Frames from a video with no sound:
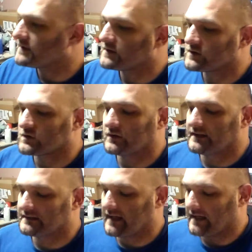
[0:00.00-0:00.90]

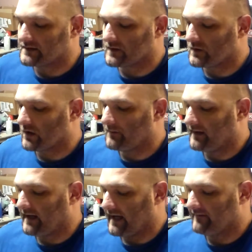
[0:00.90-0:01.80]
destroyers had two great
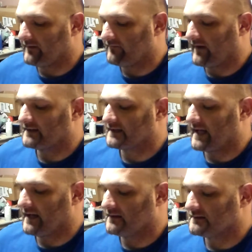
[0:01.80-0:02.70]
big heavy phaser
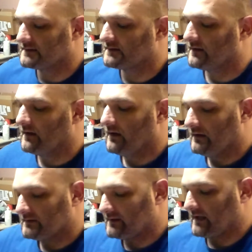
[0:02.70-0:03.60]
cannons
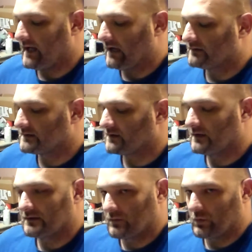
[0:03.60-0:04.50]
sticking out the
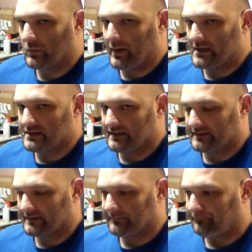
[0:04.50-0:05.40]
sides of the warp
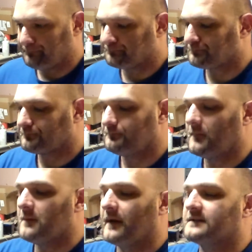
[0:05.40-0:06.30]
engines,
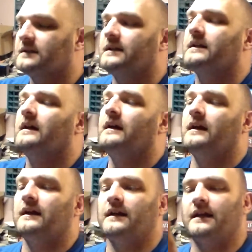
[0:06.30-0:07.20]
basically in